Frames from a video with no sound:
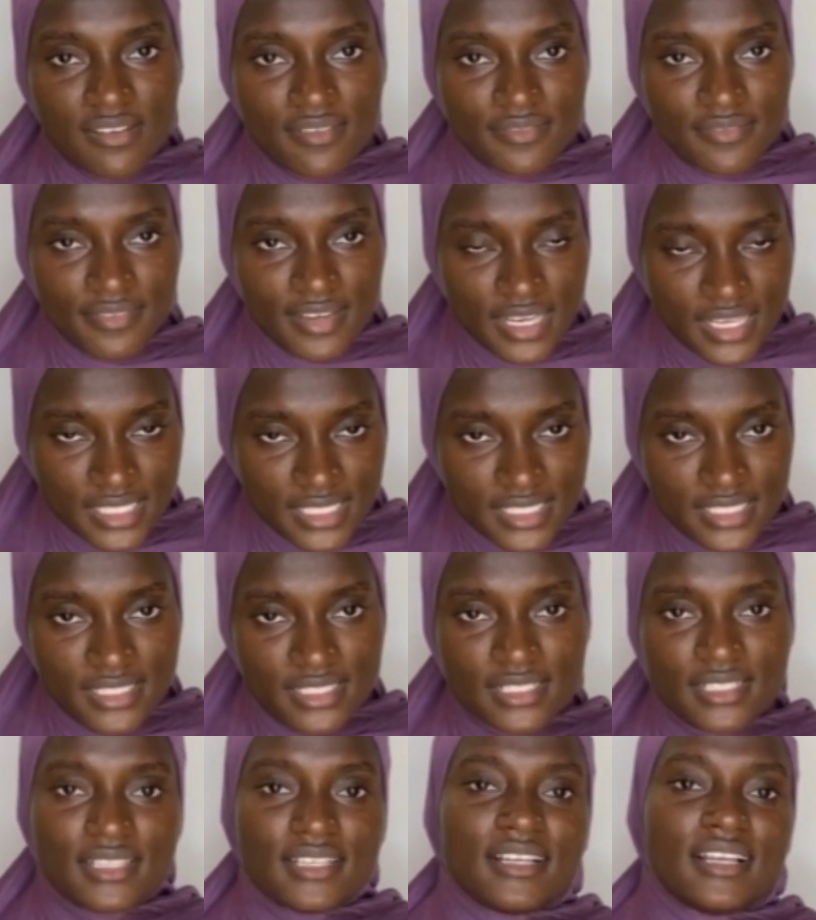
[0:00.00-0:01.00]
fat
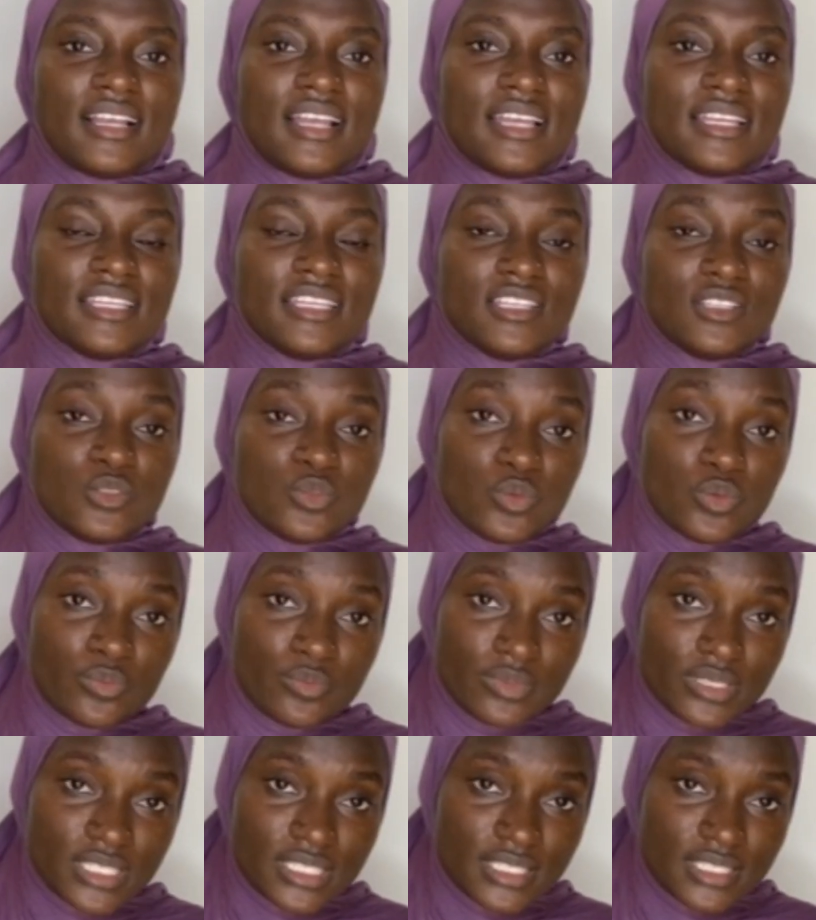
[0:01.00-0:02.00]
can lead to
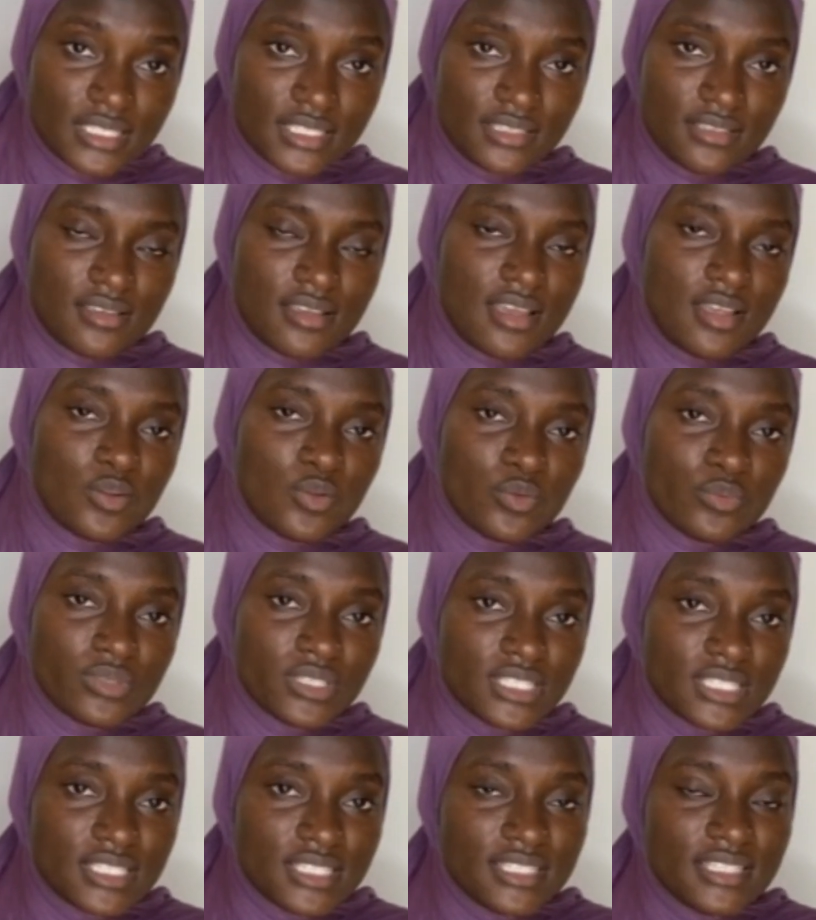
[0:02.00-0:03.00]
obesity, and
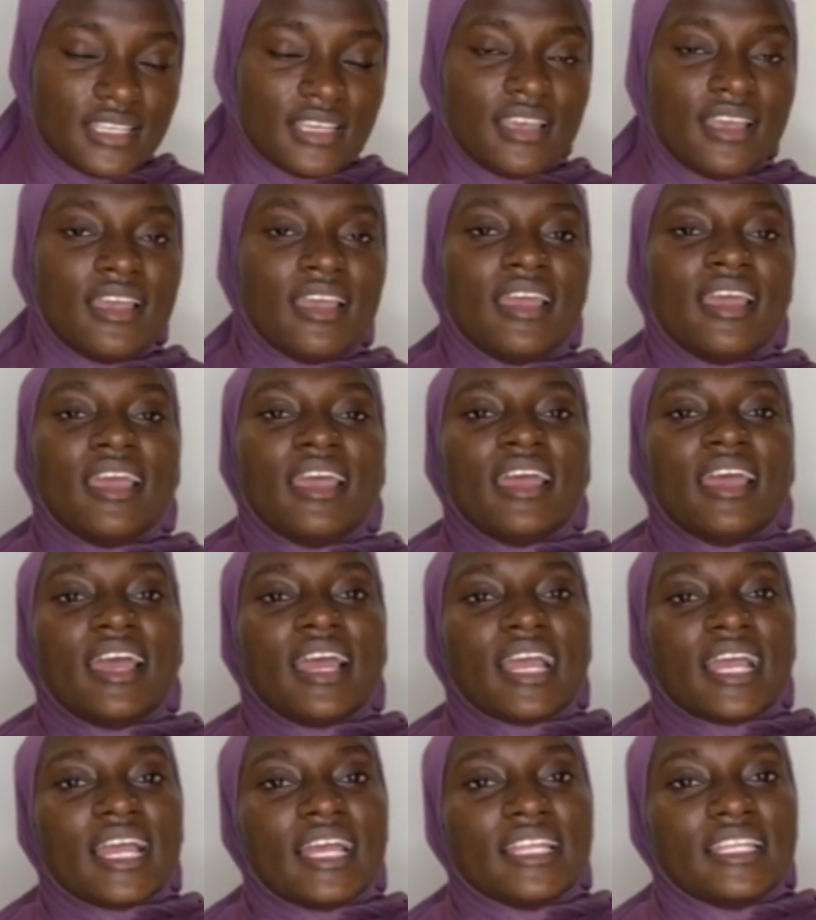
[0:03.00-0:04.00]
obesity
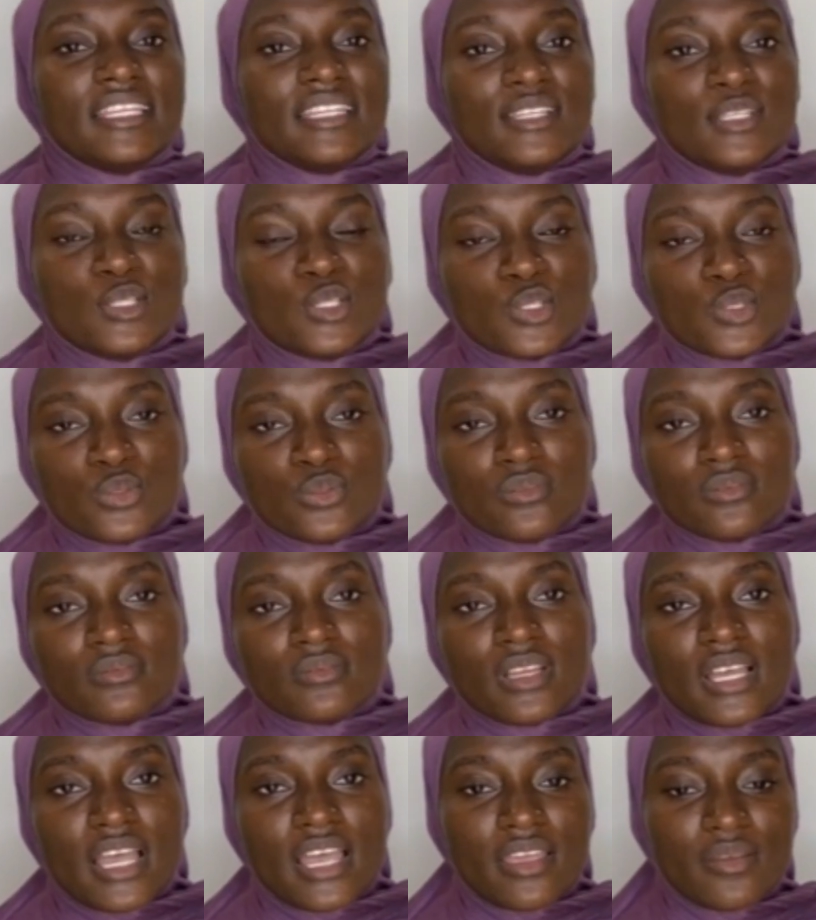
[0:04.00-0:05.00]
can lead to
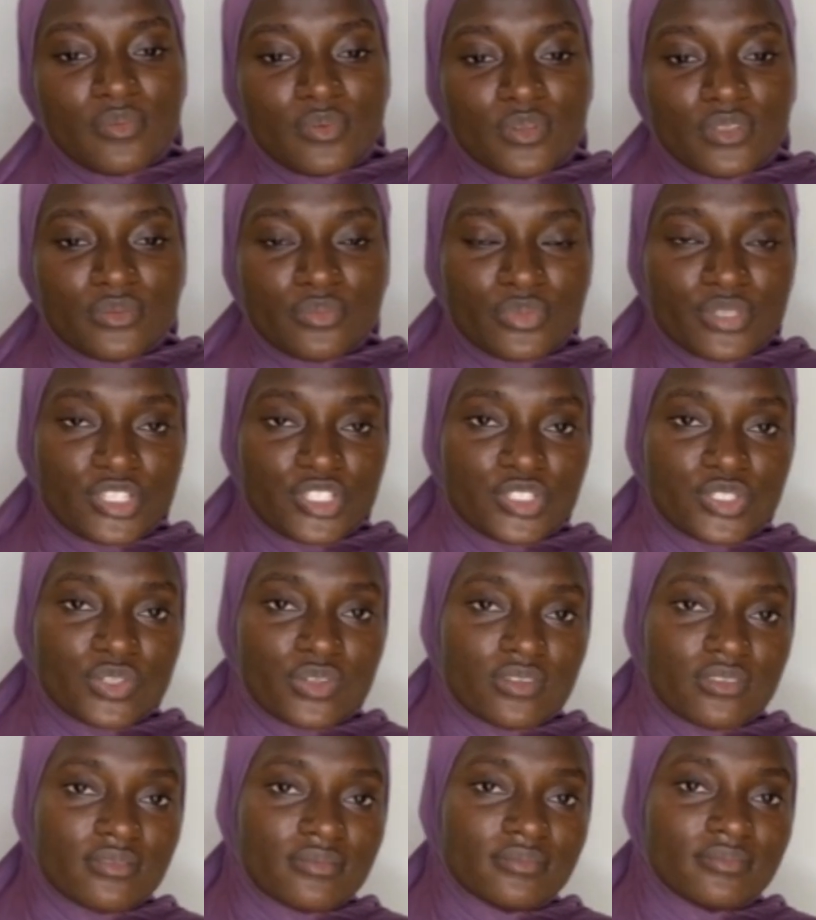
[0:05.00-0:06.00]
high blood pressure,
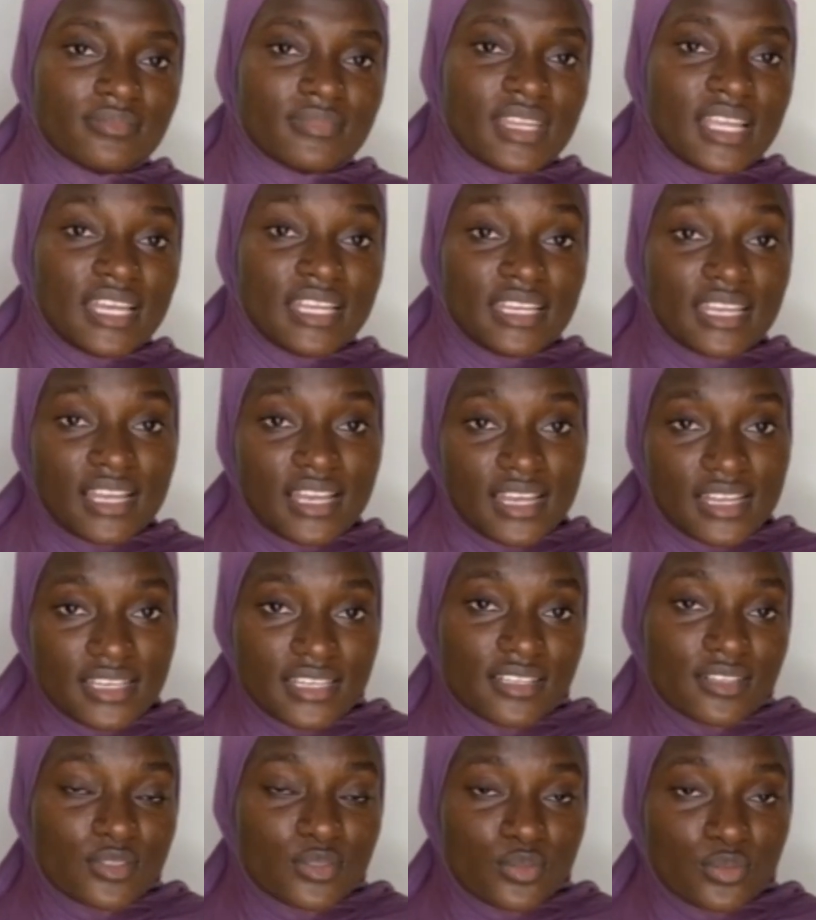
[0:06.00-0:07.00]
and it can
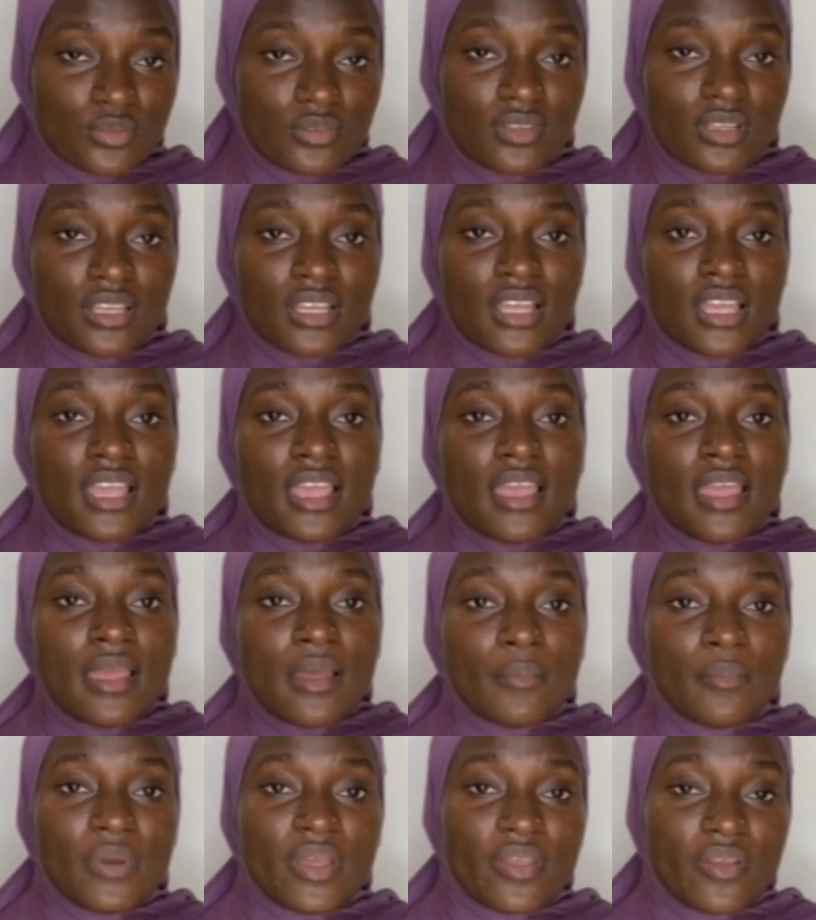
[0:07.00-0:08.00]
lead to
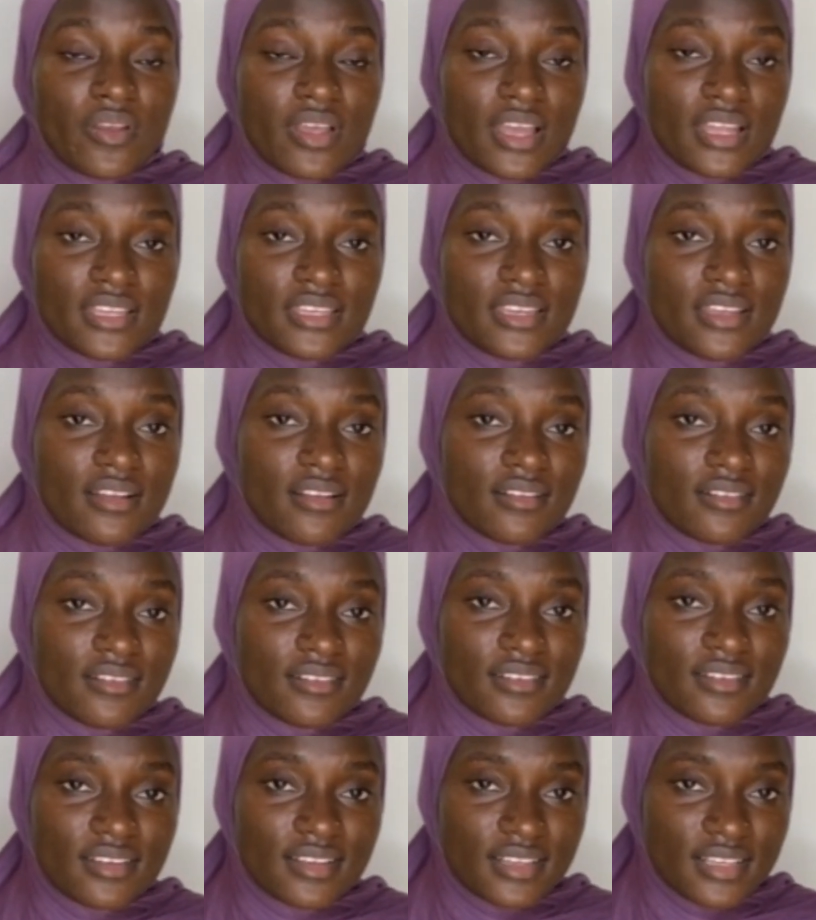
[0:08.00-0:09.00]
myocardial
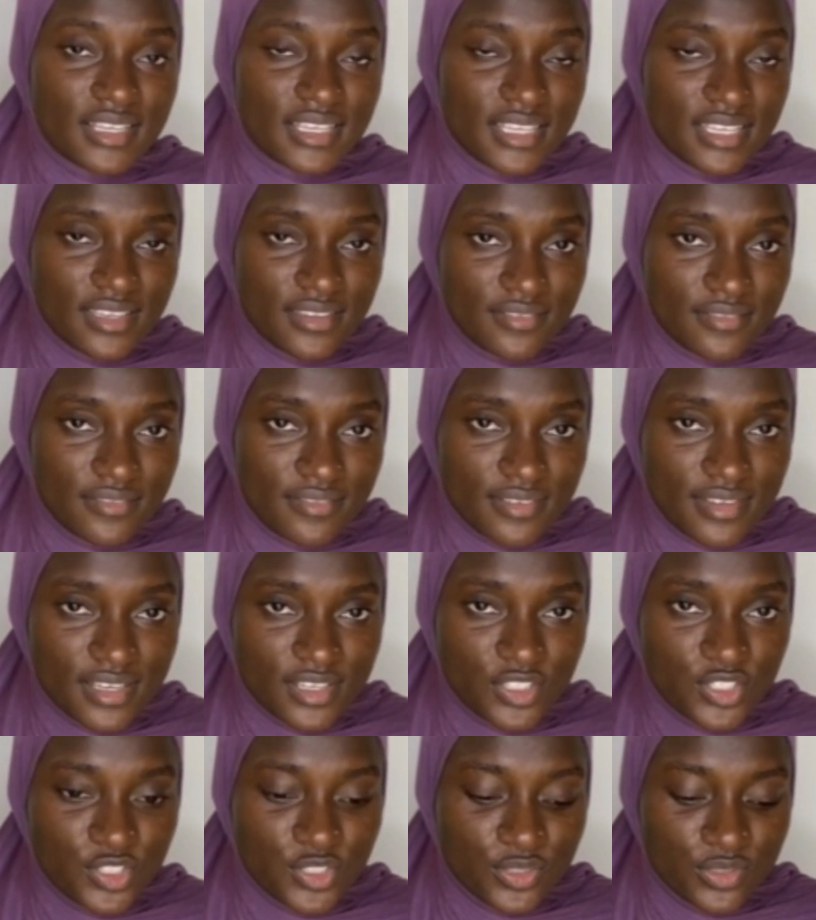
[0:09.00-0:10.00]

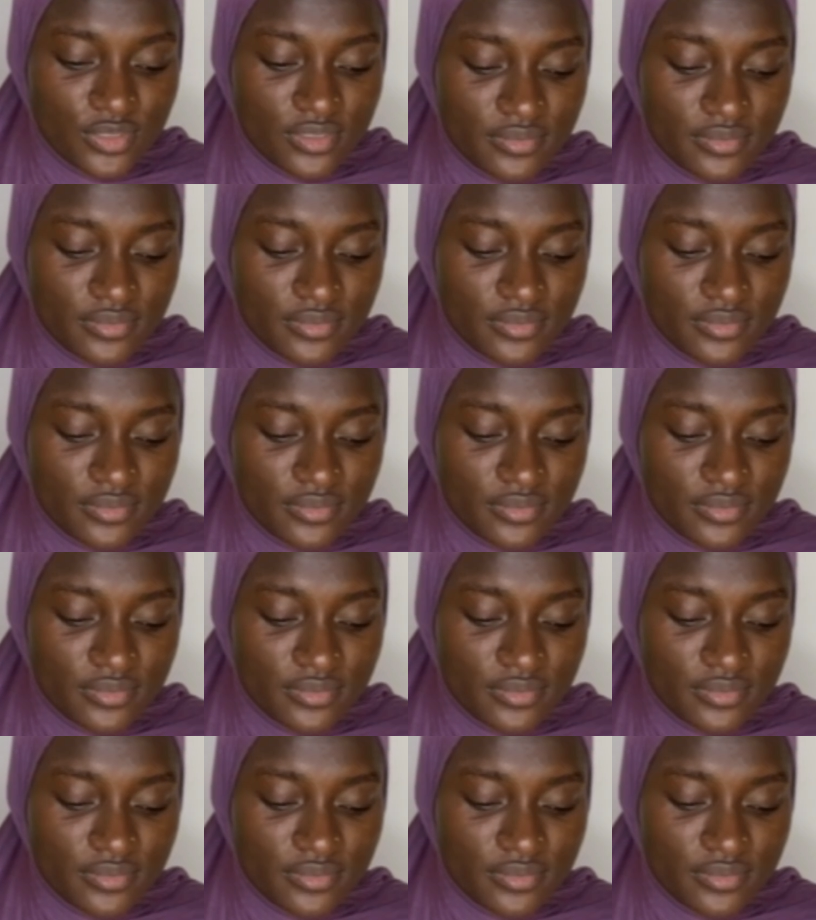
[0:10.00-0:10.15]
infarction.